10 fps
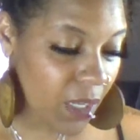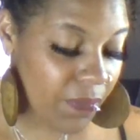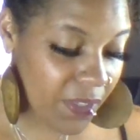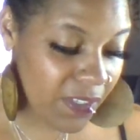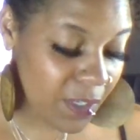
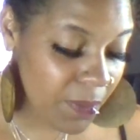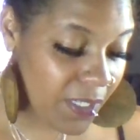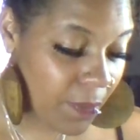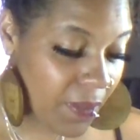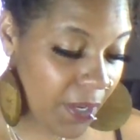this could be
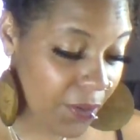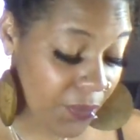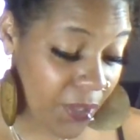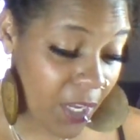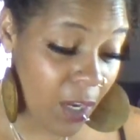something that you're
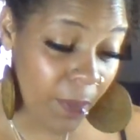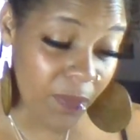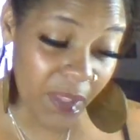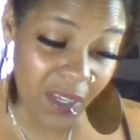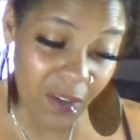thinking
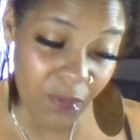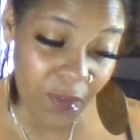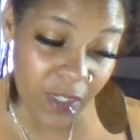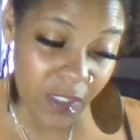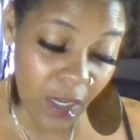about. They could have
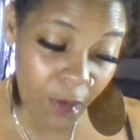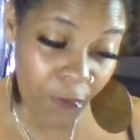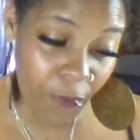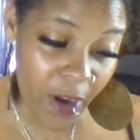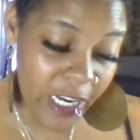fucked a
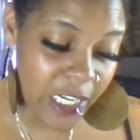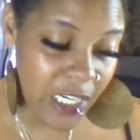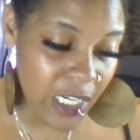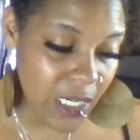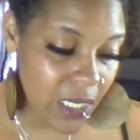friend,